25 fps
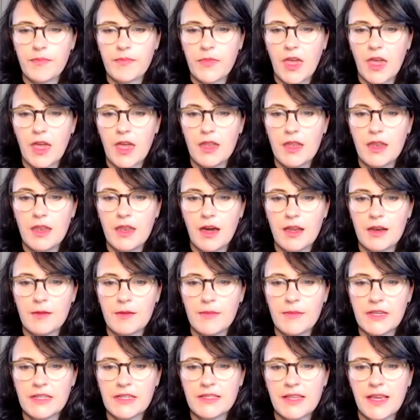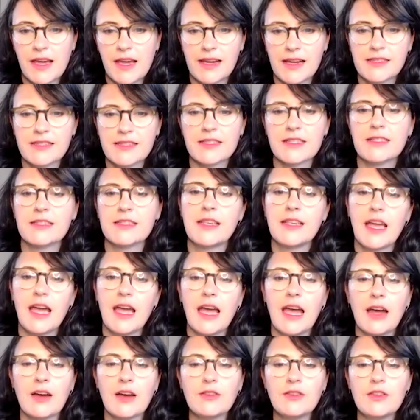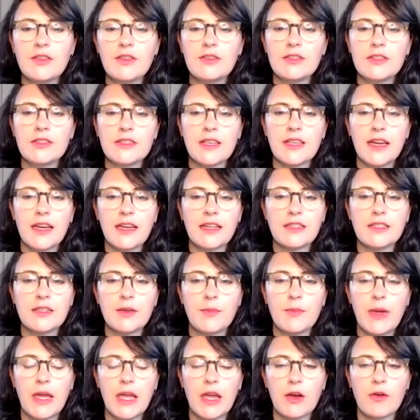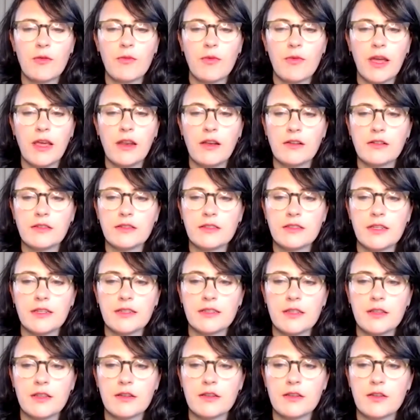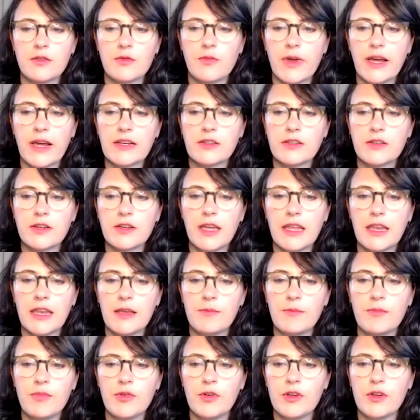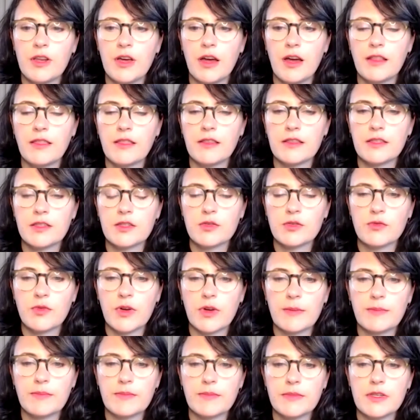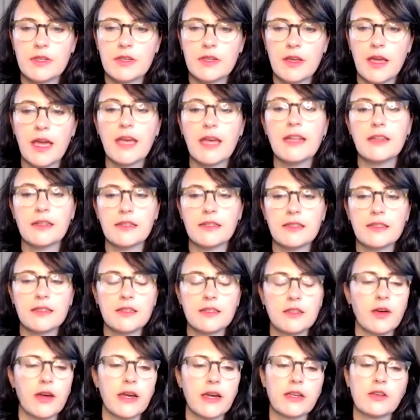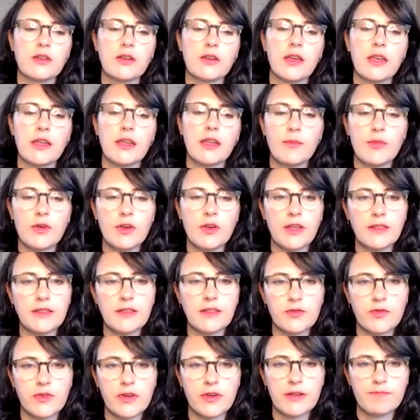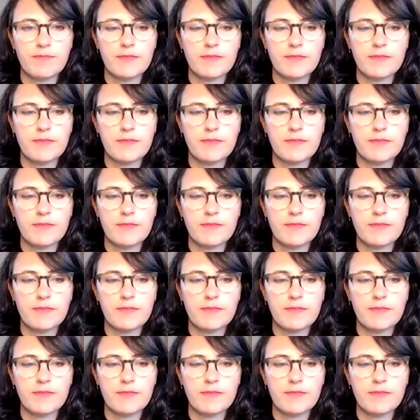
Anonymous asks, how do you decide to pair writers? Does the director get input on the script? And does the director get input on the script?